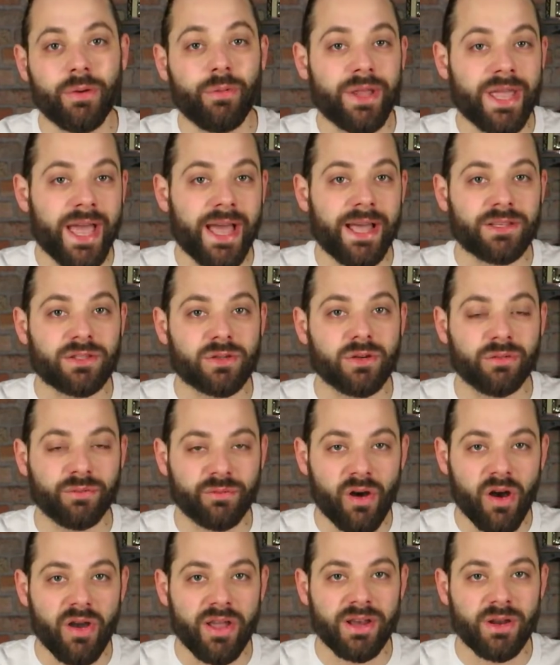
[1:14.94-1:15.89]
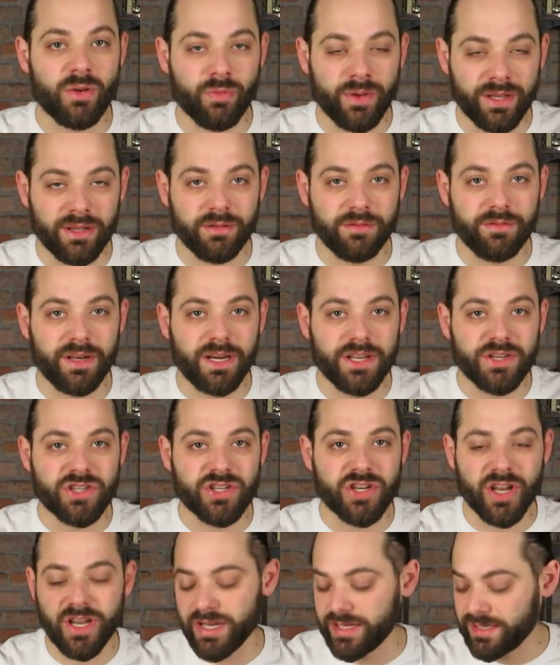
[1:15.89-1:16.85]
that we had so far in the Winter
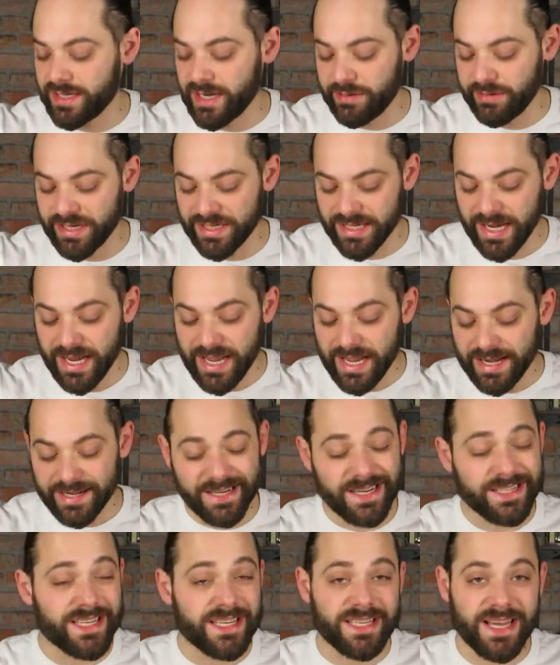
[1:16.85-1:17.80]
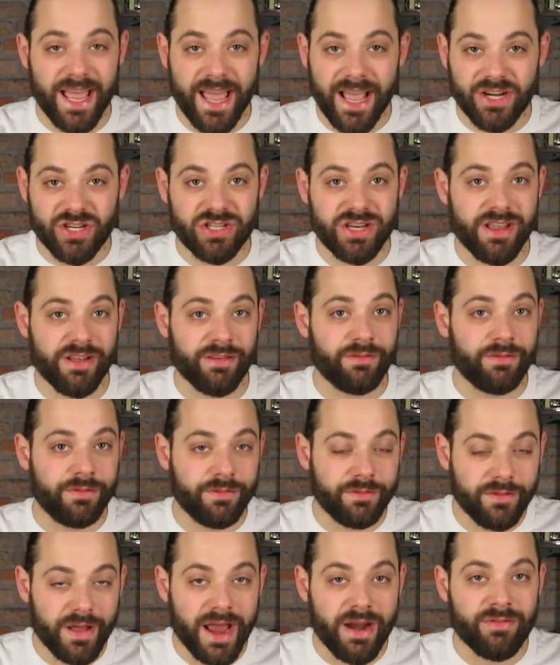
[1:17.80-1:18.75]
Village series. This is actually a
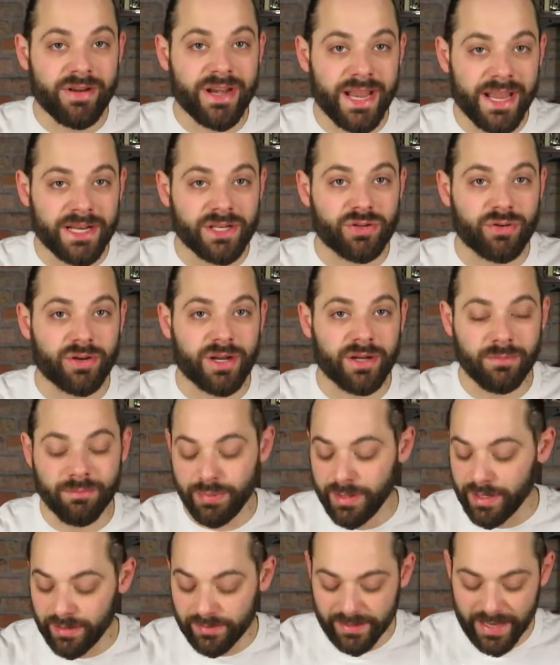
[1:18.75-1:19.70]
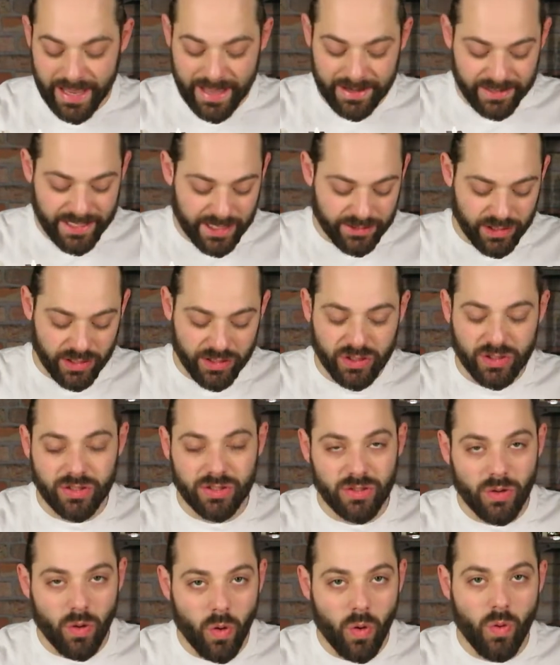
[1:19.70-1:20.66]
very intricate build, and there's
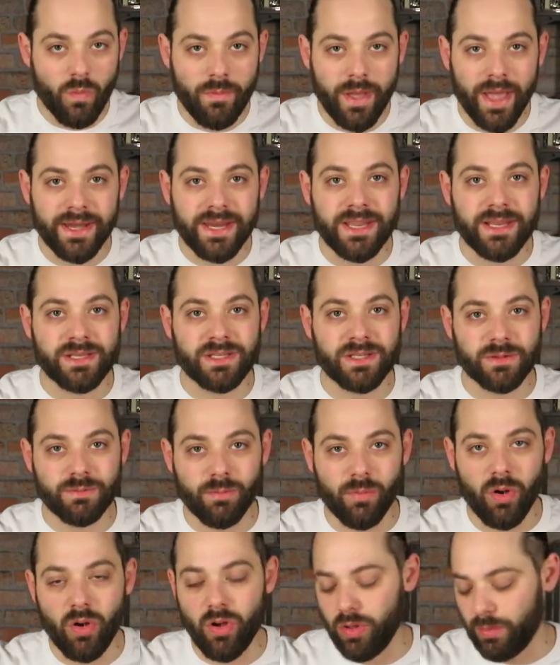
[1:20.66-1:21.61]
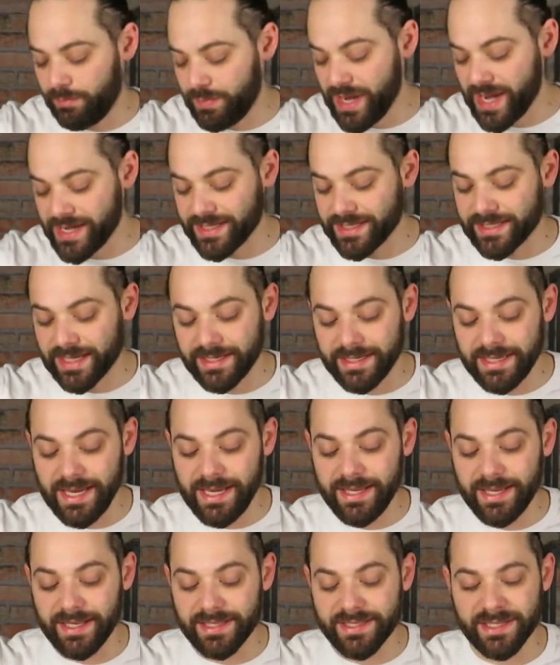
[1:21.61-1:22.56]
so many small pieces and
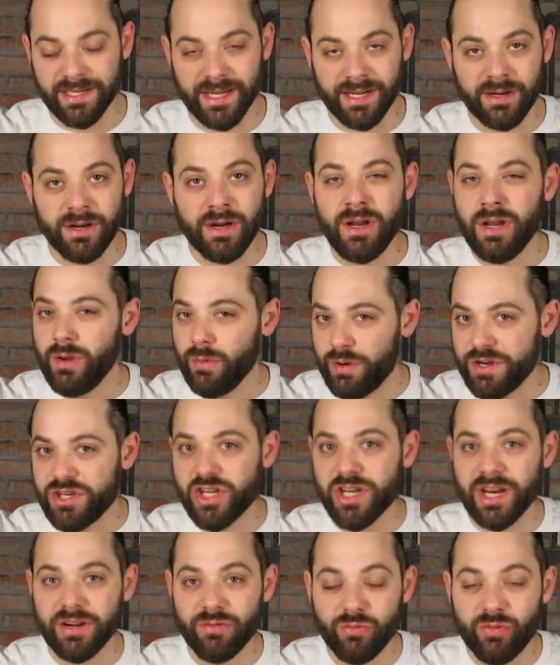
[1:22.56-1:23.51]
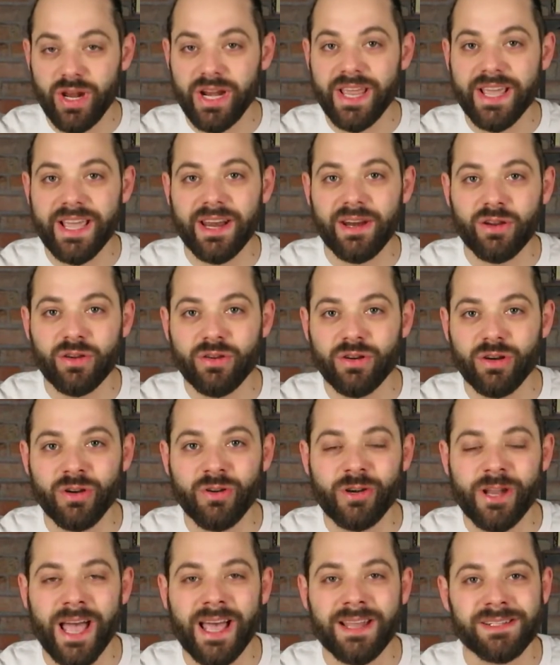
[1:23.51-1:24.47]
details in here, which you can really get a good
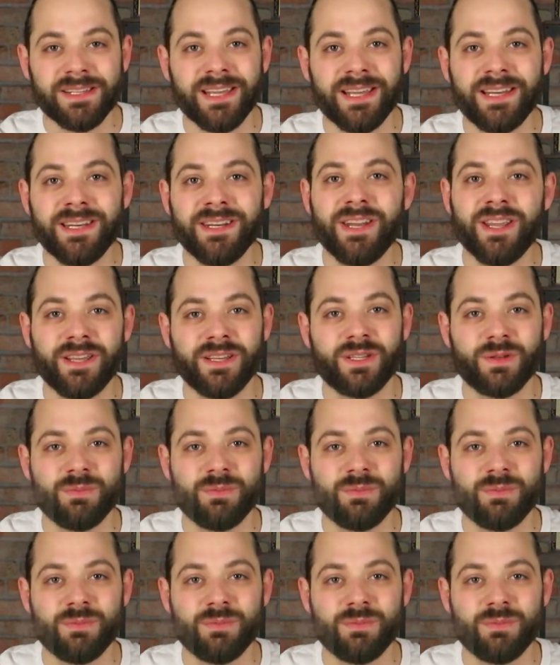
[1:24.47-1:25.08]
look at in the